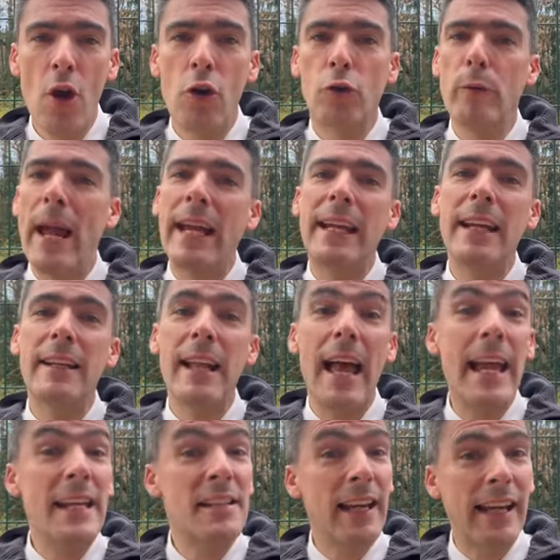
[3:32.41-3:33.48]

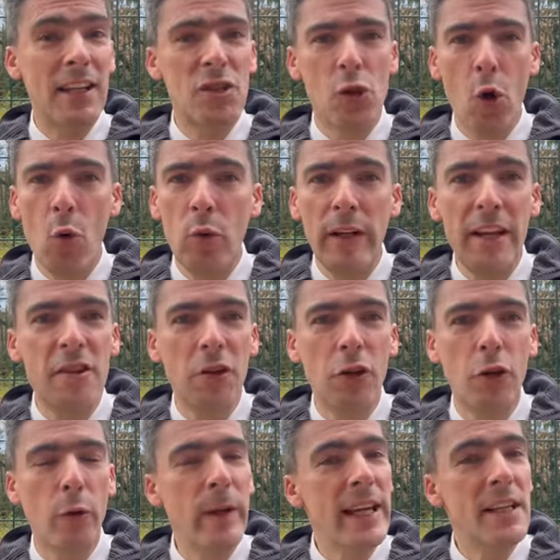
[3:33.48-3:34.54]
recognizing it's only the
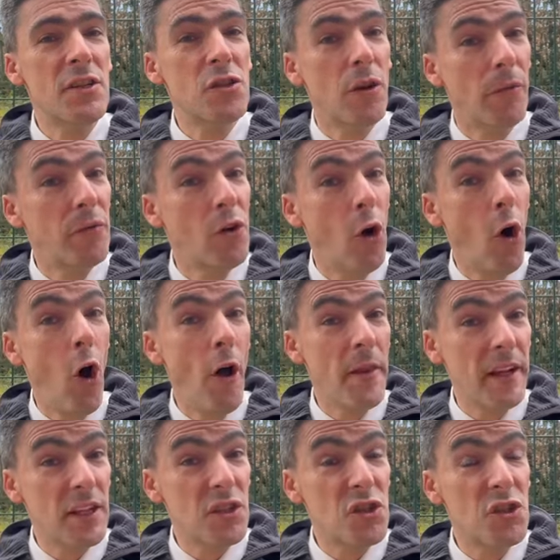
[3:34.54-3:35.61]
grace of God
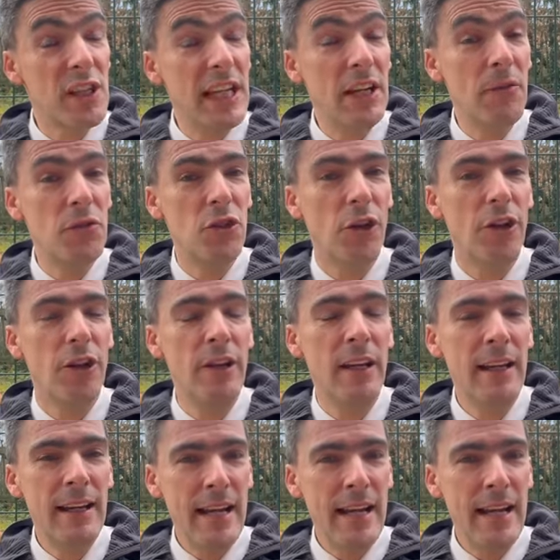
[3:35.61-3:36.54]
that has saved you